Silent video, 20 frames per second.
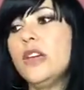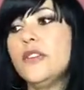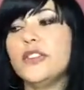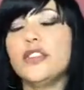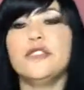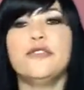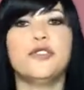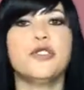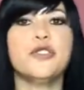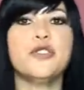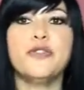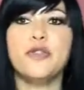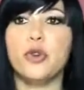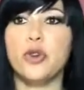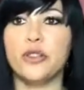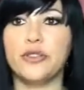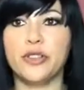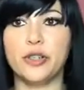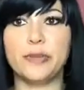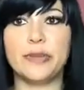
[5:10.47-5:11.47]
For the first
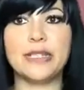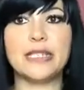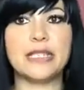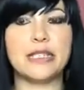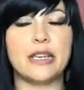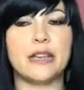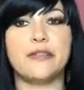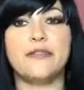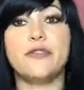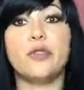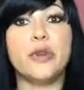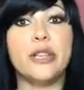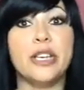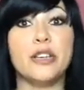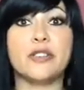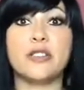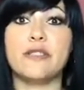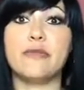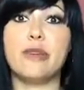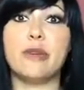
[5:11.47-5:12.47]
4
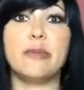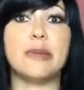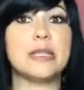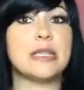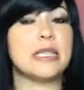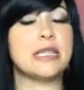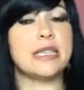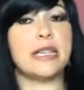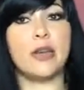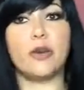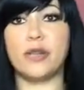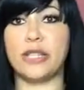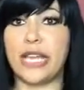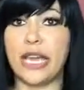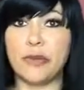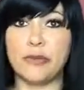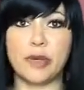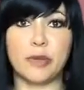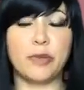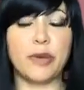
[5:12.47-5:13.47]
years of my business, I only
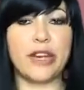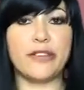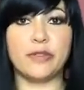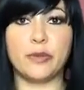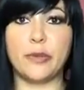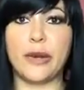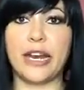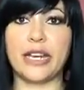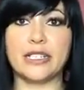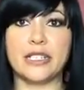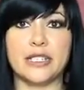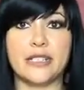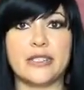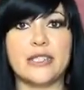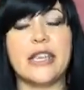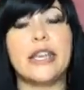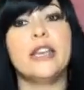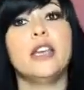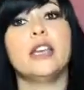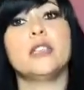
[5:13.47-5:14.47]
had my private practice.